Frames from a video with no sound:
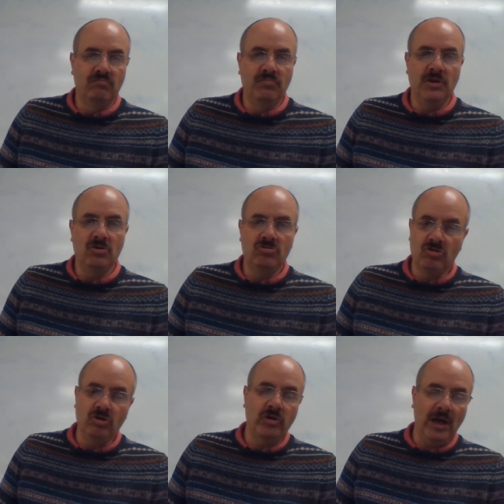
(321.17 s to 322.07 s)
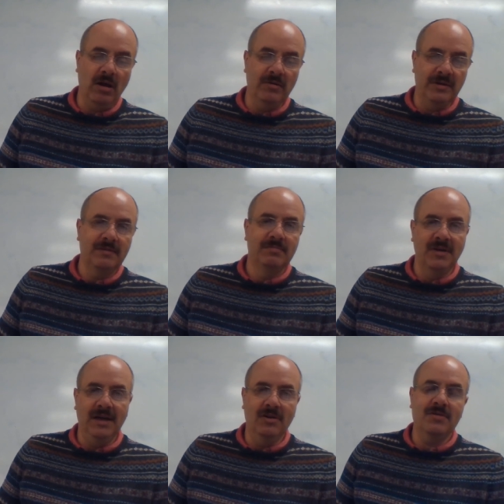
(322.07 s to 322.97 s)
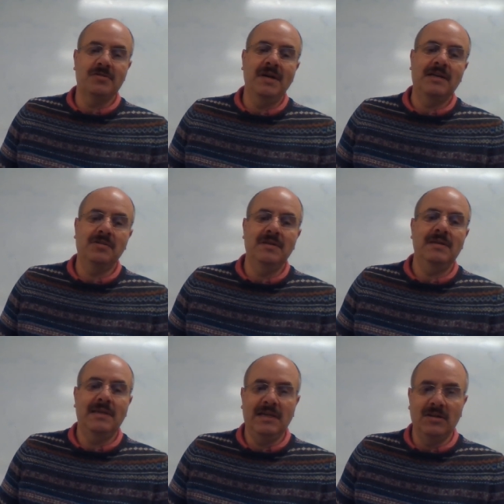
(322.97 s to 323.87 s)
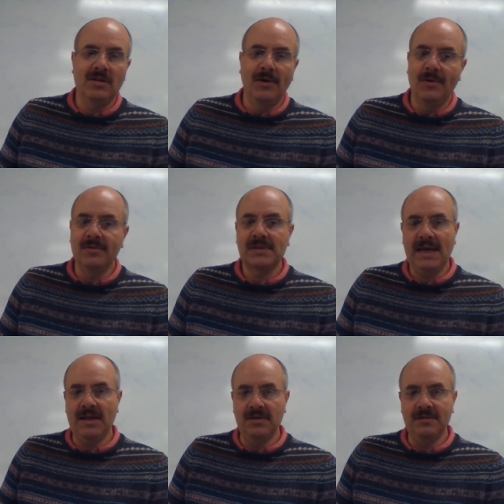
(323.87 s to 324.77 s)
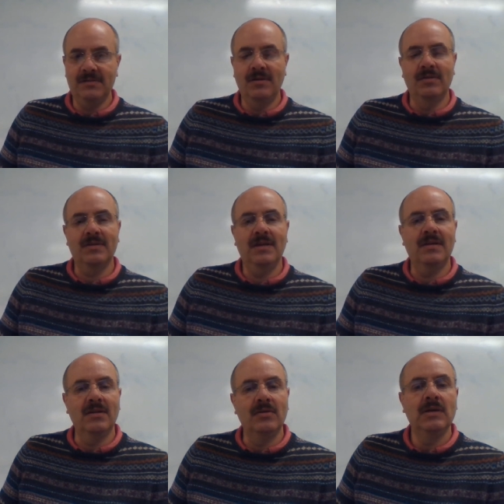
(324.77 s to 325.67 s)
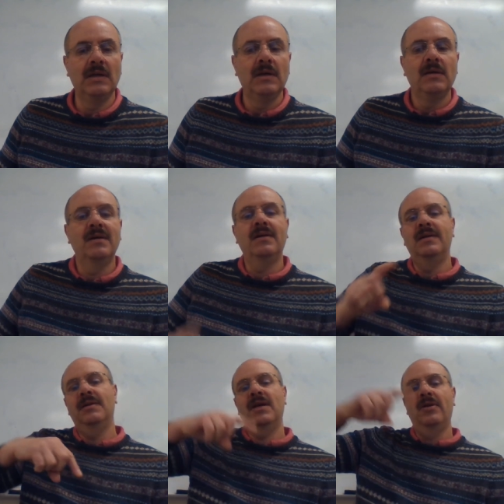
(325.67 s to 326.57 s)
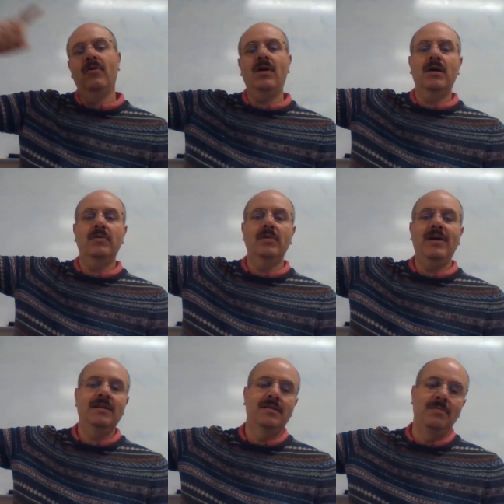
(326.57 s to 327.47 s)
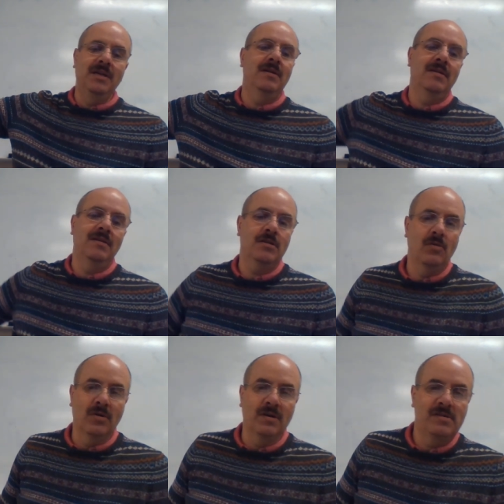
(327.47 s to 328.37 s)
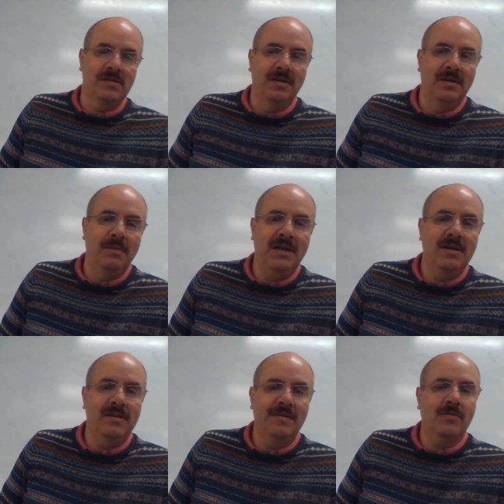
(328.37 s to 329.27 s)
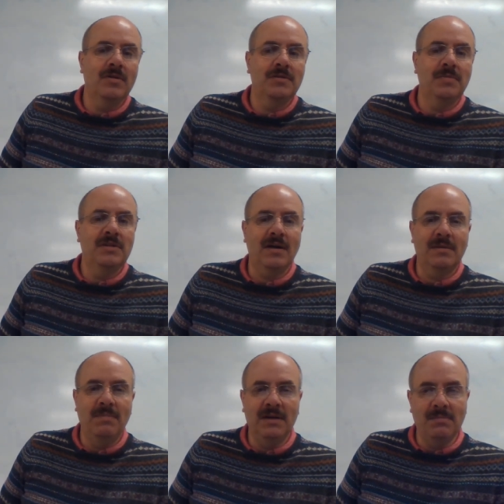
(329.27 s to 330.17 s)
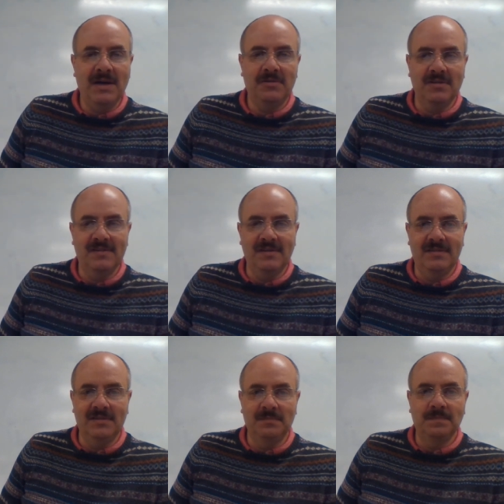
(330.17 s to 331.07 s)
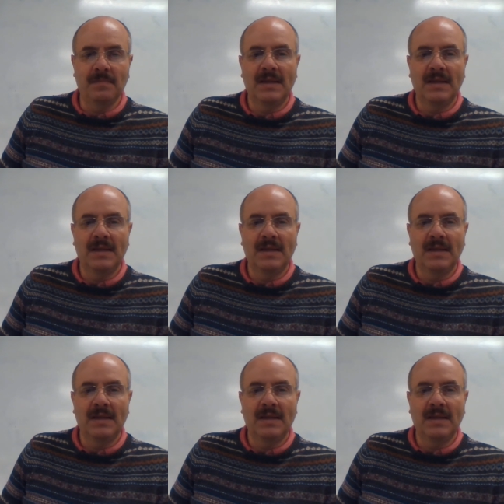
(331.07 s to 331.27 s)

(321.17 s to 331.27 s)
big C calories. And those are actually kilocalories. Oh, kilo. Now we got to go all the way back to the beginning of this course. And in the beginning of this course, we talked about the metric system.